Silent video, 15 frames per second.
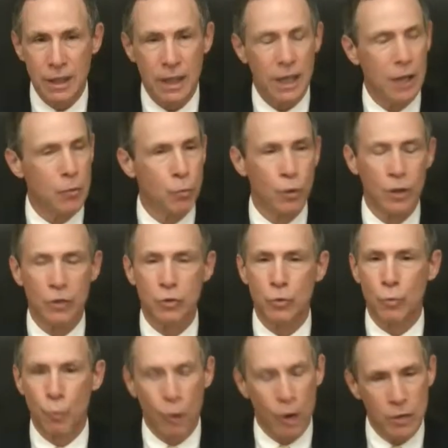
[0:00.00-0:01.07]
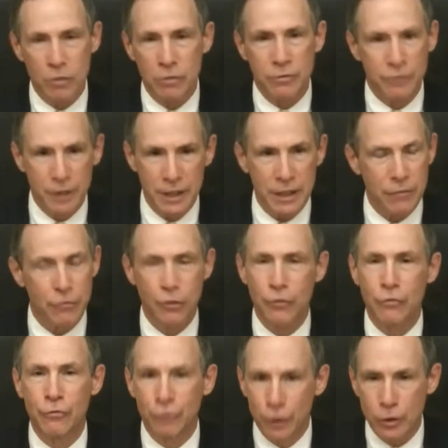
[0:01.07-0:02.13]
It works wonderfully for
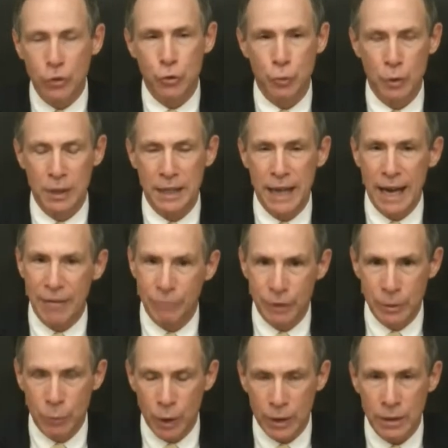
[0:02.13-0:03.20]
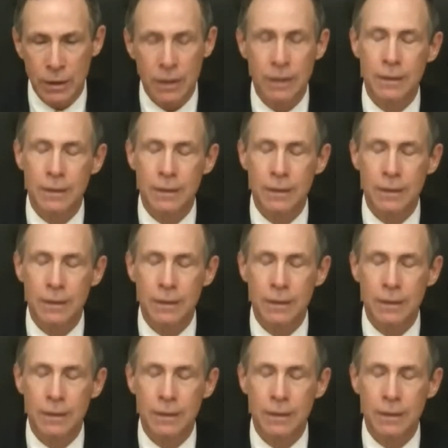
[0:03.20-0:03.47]
virtually everyone.